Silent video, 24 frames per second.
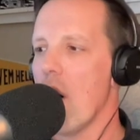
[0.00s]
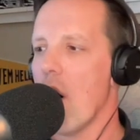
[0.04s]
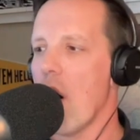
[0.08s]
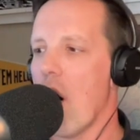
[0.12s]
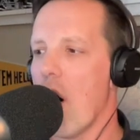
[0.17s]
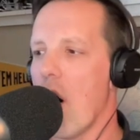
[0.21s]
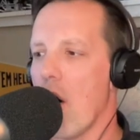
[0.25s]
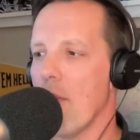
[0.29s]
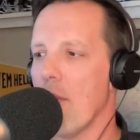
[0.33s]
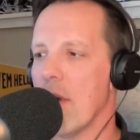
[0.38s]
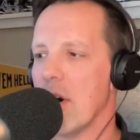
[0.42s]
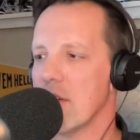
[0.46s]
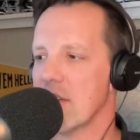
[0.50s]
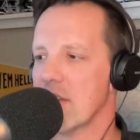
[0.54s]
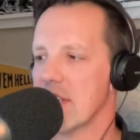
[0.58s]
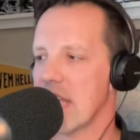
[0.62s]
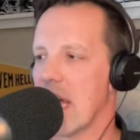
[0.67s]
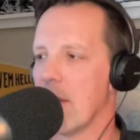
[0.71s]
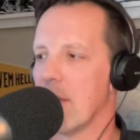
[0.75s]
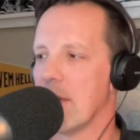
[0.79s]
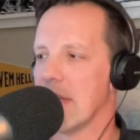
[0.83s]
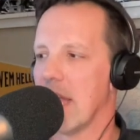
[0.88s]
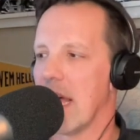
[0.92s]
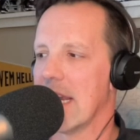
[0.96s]
I would
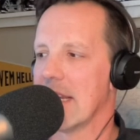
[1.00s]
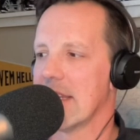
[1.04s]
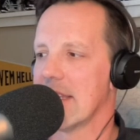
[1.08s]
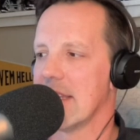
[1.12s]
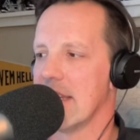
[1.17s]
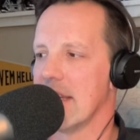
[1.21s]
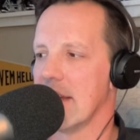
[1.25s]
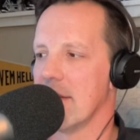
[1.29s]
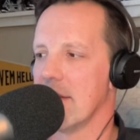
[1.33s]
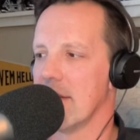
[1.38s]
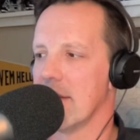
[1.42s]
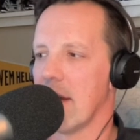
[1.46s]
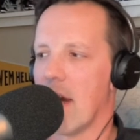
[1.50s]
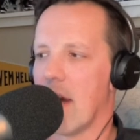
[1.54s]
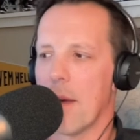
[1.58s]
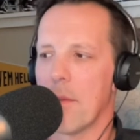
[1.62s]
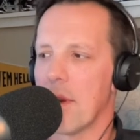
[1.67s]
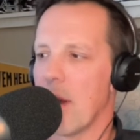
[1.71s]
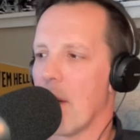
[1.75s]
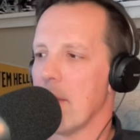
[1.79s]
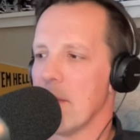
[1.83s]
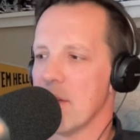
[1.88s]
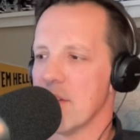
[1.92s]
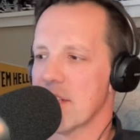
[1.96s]

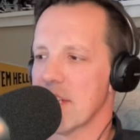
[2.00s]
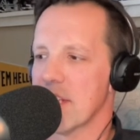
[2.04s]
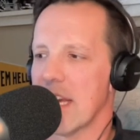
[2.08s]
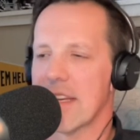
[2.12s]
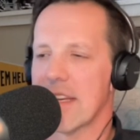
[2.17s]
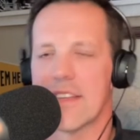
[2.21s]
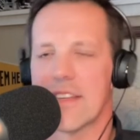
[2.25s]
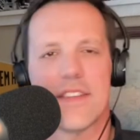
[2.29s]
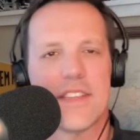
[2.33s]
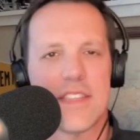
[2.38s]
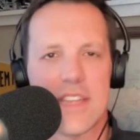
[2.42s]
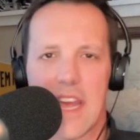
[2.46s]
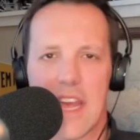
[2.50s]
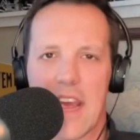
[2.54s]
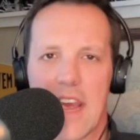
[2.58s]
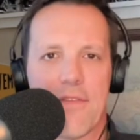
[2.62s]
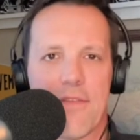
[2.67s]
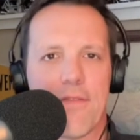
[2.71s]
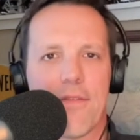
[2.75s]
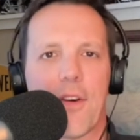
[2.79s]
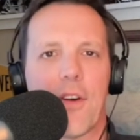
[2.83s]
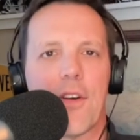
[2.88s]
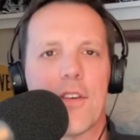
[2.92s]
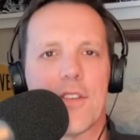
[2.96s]
almost like to see a
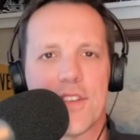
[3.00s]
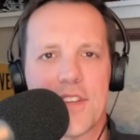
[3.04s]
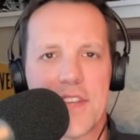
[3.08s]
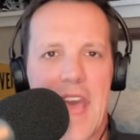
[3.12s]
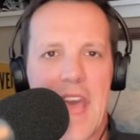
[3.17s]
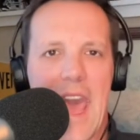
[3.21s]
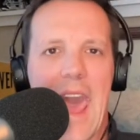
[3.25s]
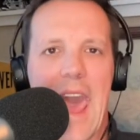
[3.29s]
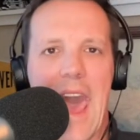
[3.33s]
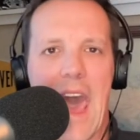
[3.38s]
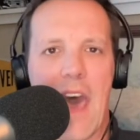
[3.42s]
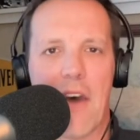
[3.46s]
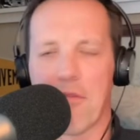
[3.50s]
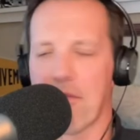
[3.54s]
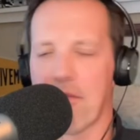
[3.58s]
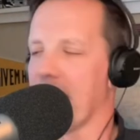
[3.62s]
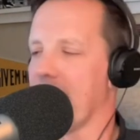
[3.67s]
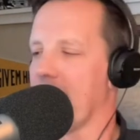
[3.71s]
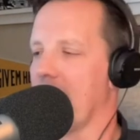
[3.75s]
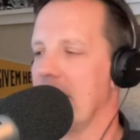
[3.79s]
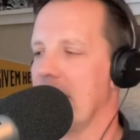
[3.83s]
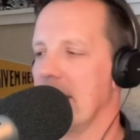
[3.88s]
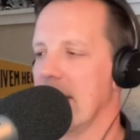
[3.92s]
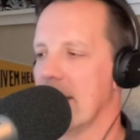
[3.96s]
first half